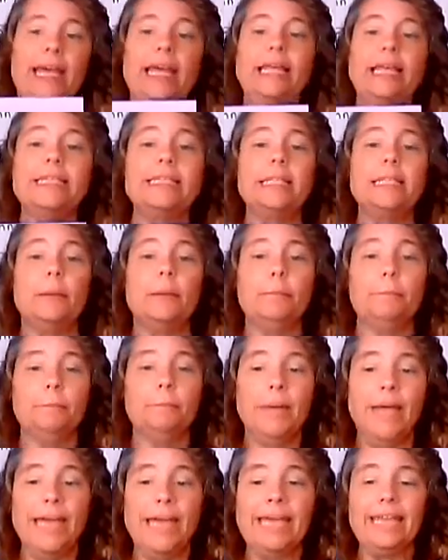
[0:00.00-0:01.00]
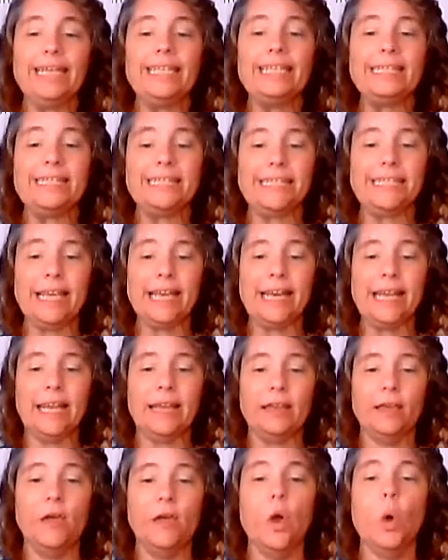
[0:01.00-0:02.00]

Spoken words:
is the main city